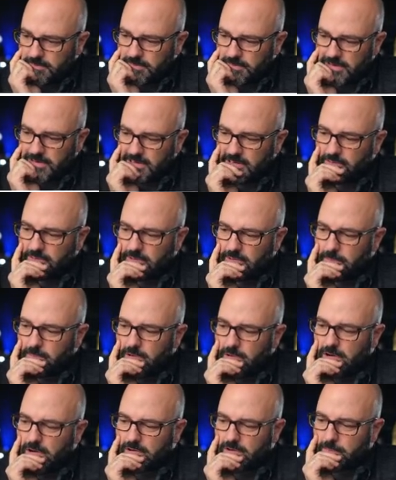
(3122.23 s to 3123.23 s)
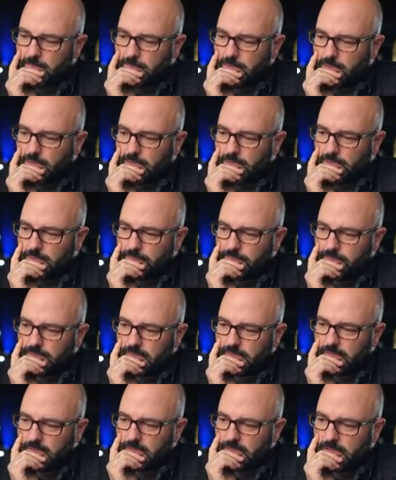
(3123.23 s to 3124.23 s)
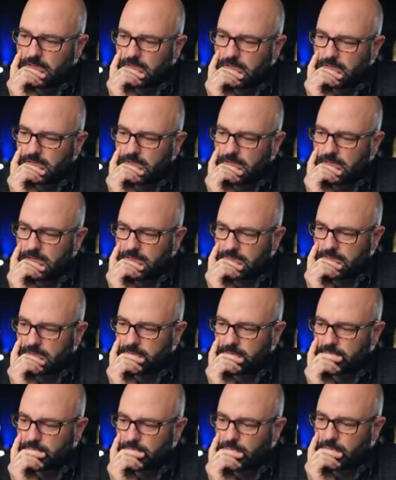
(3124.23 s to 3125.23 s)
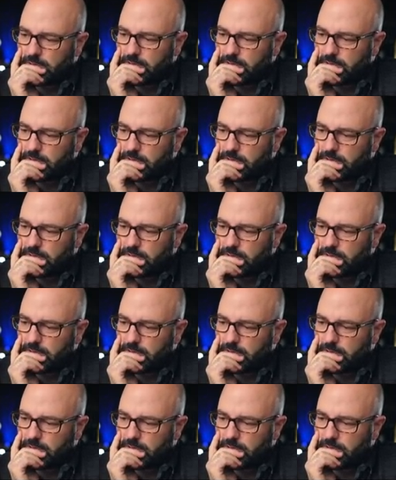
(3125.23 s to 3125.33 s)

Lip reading: pretty remarkable in terms of